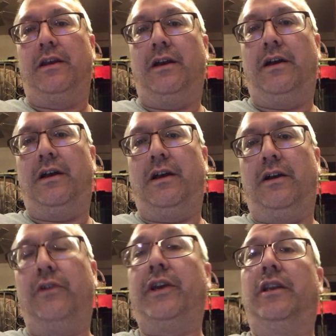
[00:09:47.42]

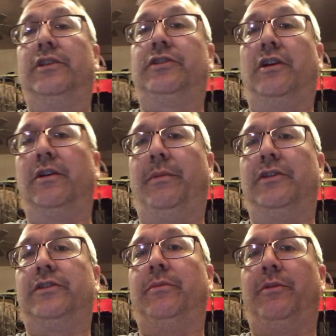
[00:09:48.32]
Okay, let's talk about
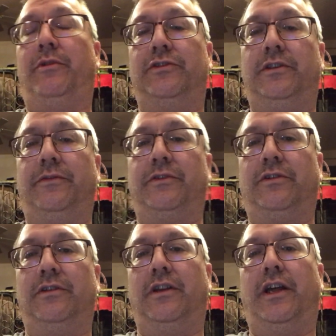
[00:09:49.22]
some of the most
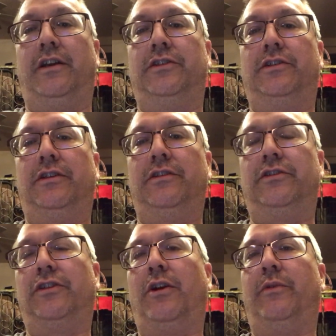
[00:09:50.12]
difficult letters.
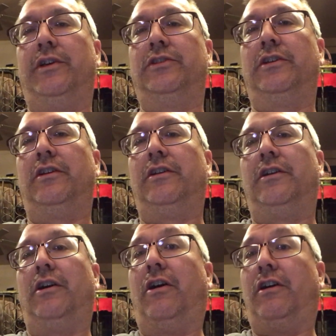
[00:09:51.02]
There's always
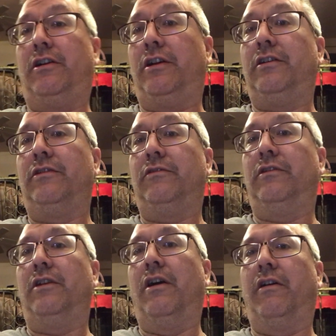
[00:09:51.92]
R
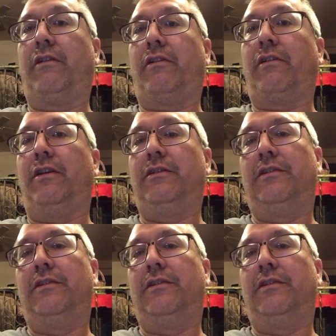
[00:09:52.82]
or R.